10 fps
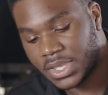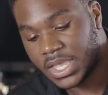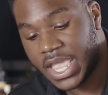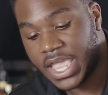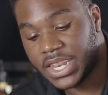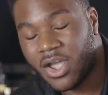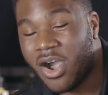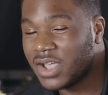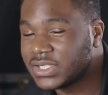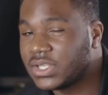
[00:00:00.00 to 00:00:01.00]
And it
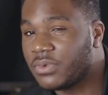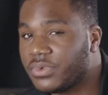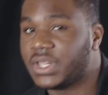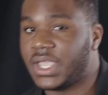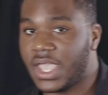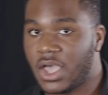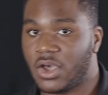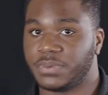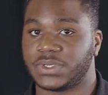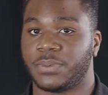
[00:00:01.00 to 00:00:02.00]
also really
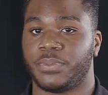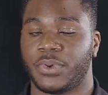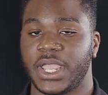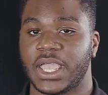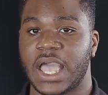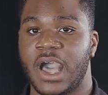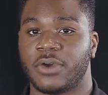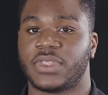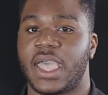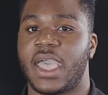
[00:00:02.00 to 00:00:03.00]
helps break out
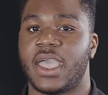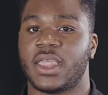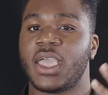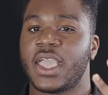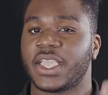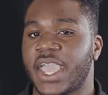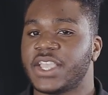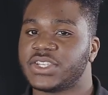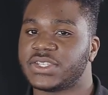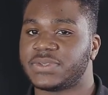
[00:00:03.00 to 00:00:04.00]
that
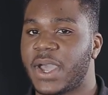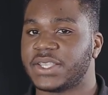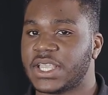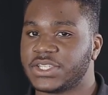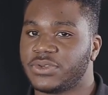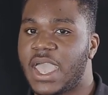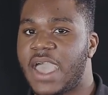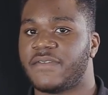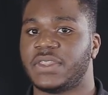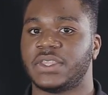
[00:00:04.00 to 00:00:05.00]
Cajun spice that you have
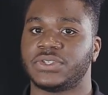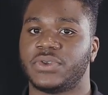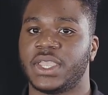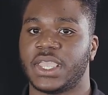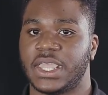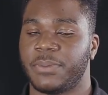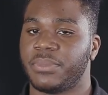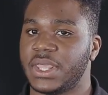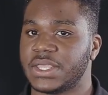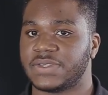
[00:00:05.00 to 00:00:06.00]
in the drink, and it
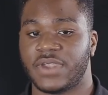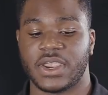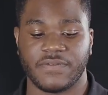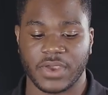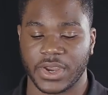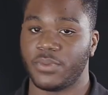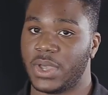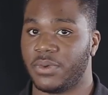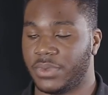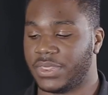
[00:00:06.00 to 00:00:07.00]
blends very, very well
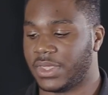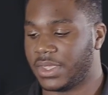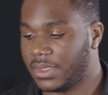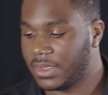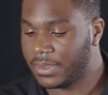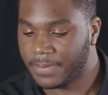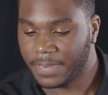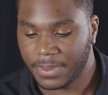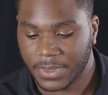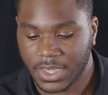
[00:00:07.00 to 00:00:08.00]
with
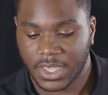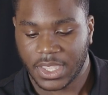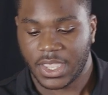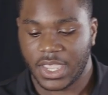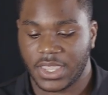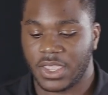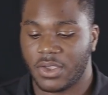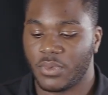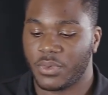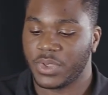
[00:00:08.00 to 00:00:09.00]
it. And then
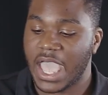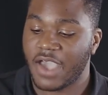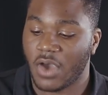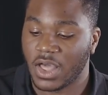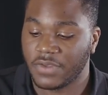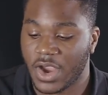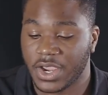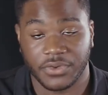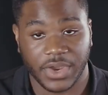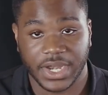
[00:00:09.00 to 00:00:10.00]
when we have all of our
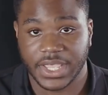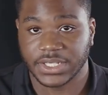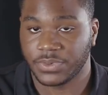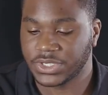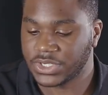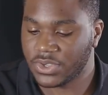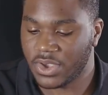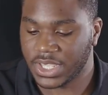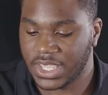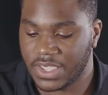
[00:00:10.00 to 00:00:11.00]
ingredients, we're just going to
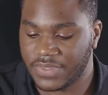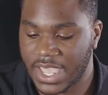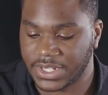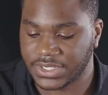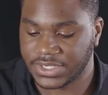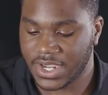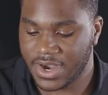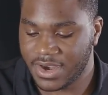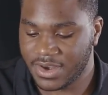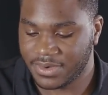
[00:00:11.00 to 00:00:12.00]
give that a stir.